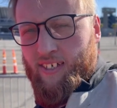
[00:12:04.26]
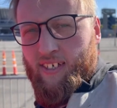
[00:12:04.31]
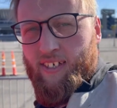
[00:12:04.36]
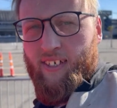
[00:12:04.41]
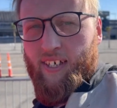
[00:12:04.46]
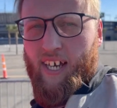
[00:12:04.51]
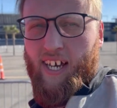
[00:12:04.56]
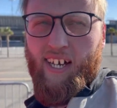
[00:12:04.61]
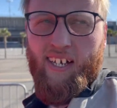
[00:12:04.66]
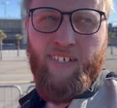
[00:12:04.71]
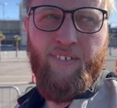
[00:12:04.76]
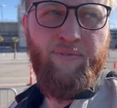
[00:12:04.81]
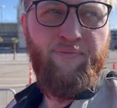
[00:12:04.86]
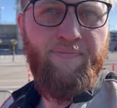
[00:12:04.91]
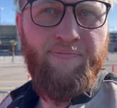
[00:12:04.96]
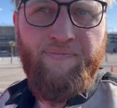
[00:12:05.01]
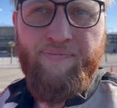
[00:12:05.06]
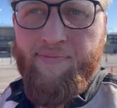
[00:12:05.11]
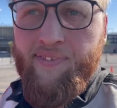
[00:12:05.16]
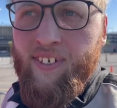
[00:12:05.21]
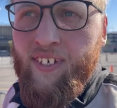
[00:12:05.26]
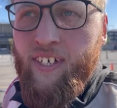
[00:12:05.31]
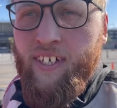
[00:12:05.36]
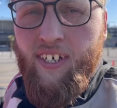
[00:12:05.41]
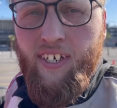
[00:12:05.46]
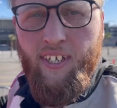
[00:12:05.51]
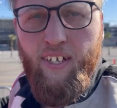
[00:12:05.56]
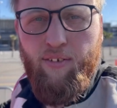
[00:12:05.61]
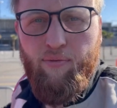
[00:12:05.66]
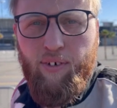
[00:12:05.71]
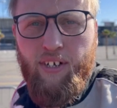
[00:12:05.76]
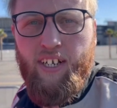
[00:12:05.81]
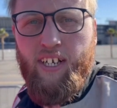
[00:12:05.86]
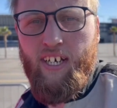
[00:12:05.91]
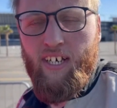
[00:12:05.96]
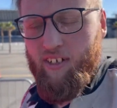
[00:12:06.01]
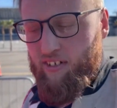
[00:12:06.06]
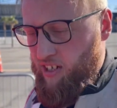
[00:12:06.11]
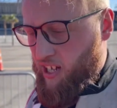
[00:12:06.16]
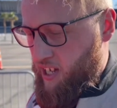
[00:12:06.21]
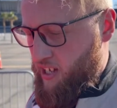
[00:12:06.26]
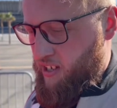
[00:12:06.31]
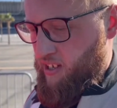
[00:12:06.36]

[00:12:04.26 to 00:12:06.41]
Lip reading: yeah, it is what it is.